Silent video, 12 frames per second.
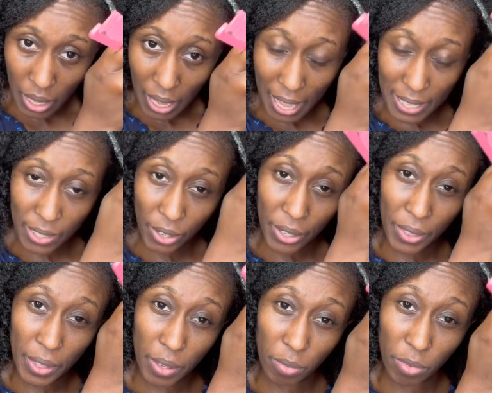I started
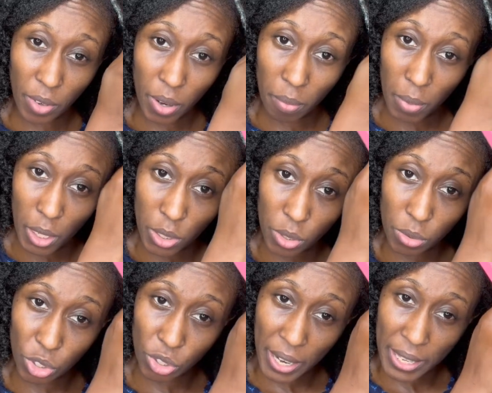them from a
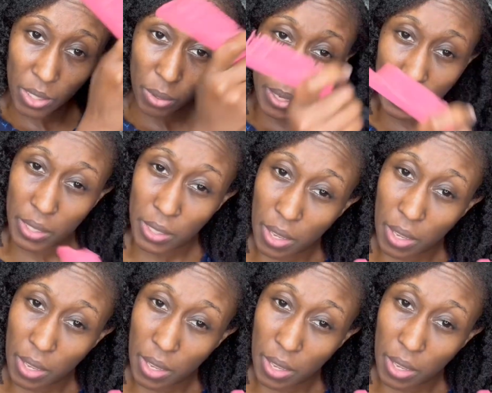2-strand twist.